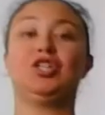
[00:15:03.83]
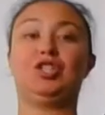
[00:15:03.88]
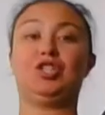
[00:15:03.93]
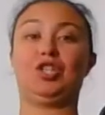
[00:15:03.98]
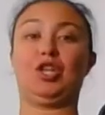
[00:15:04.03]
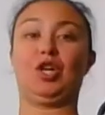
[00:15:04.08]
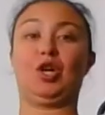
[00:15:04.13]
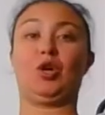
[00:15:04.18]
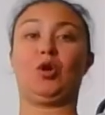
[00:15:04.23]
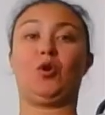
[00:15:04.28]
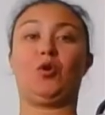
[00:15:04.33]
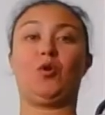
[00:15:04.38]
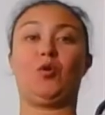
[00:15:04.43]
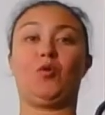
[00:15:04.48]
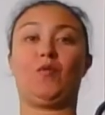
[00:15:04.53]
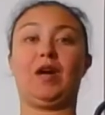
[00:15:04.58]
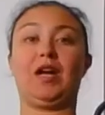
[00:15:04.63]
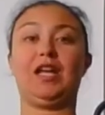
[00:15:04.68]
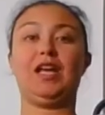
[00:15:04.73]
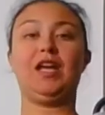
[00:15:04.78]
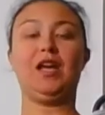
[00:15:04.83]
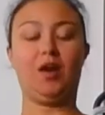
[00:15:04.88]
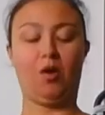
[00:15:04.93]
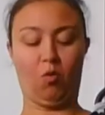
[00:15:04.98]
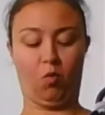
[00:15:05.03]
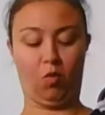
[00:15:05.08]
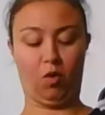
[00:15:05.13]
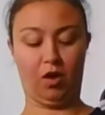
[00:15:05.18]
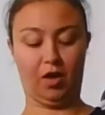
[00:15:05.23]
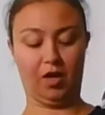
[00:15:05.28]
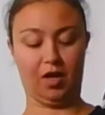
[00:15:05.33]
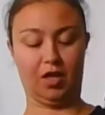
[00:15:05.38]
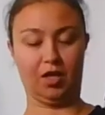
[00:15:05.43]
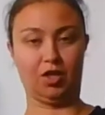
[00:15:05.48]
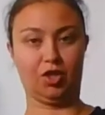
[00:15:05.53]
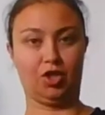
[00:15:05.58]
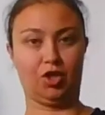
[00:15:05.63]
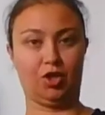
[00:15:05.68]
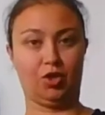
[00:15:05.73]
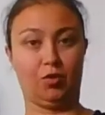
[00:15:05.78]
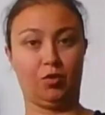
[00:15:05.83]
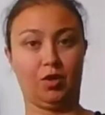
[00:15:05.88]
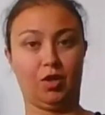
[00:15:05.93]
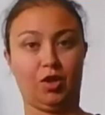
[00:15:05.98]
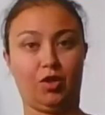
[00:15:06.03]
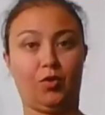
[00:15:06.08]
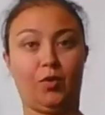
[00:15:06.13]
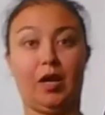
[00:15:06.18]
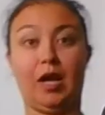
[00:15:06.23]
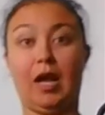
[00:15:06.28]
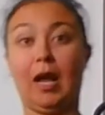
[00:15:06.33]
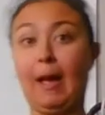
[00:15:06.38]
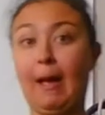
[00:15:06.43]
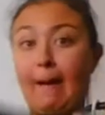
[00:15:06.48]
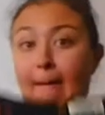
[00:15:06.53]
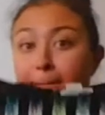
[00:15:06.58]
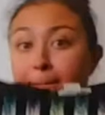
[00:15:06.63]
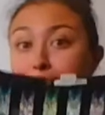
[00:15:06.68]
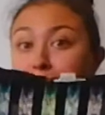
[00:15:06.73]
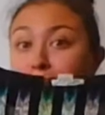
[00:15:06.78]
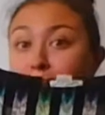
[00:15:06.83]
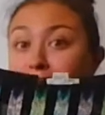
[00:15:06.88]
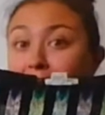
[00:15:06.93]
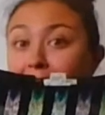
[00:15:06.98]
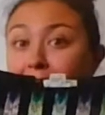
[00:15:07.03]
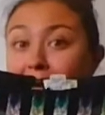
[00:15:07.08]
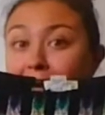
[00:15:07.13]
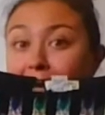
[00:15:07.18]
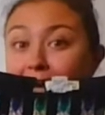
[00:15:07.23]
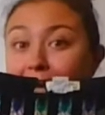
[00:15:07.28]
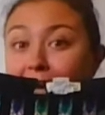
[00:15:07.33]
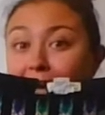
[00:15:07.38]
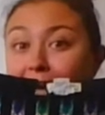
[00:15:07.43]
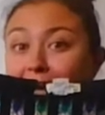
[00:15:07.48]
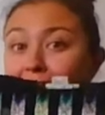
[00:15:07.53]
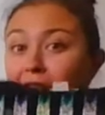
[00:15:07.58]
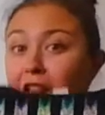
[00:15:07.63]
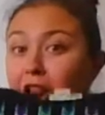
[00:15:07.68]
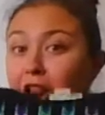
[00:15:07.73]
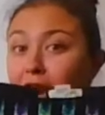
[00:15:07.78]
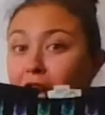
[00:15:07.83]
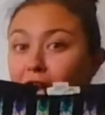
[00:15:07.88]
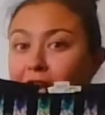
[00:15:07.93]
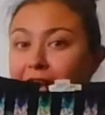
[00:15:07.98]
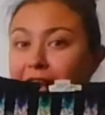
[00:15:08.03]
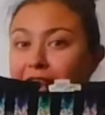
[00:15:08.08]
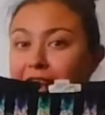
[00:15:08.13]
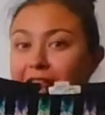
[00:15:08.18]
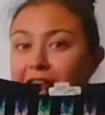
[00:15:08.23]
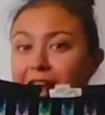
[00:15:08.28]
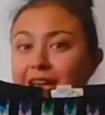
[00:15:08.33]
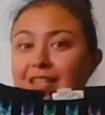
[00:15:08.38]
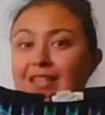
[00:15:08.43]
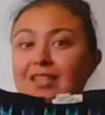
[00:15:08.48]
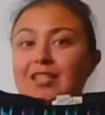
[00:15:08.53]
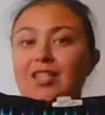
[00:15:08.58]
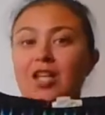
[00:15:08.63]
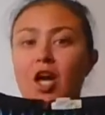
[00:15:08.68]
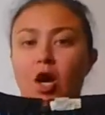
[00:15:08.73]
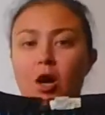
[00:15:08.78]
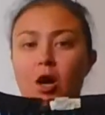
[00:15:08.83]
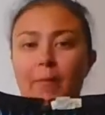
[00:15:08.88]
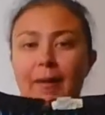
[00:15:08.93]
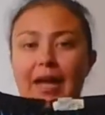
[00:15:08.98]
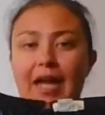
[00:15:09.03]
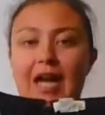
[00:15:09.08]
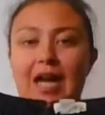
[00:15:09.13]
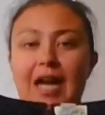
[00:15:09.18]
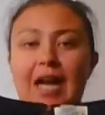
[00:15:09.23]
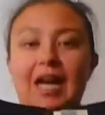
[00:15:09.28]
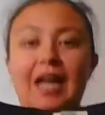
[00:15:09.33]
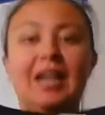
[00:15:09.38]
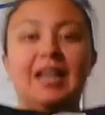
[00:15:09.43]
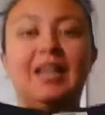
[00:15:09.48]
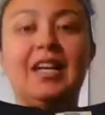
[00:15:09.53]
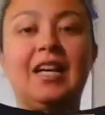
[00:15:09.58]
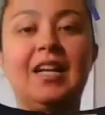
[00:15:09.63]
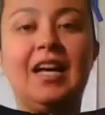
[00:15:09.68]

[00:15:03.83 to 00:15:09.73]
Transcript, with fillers: So ready? One, two, three. Bing! Look at this. Oh my God.